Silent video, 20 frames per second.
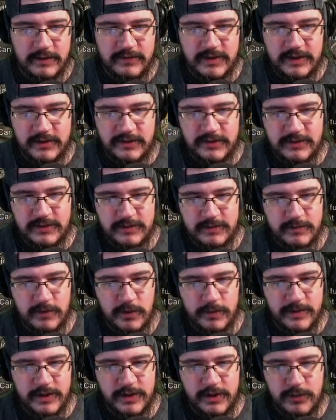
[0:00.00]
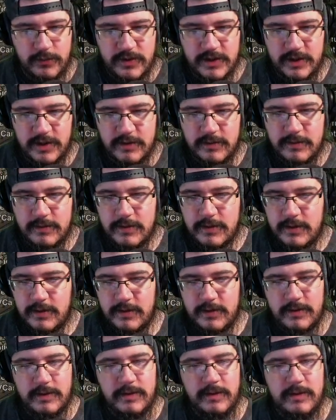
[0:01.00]
it. Hope you had a good weekend.
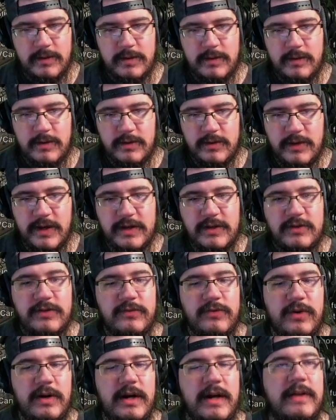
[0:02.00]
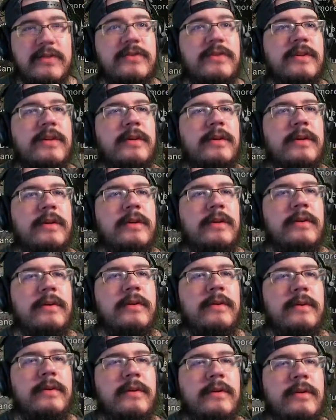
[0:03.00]
Thanks for asking.
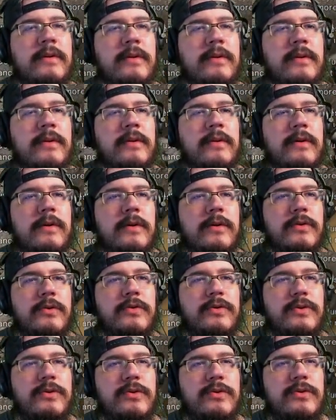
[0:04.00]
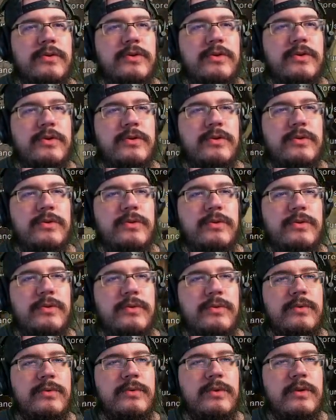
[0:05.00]
Do
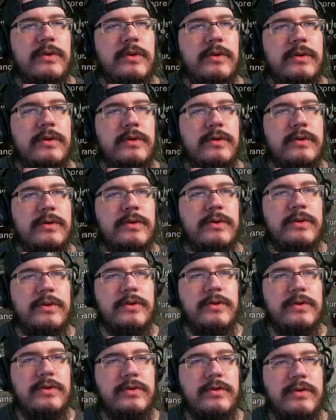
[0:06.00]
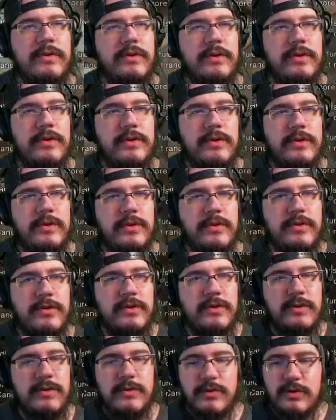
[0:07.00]
do do do do do do
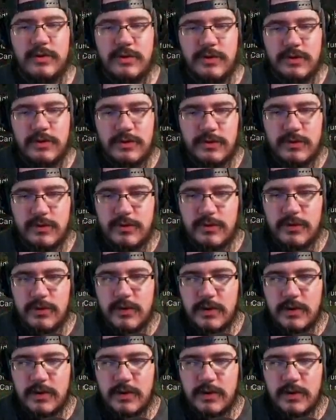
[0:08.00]
do do.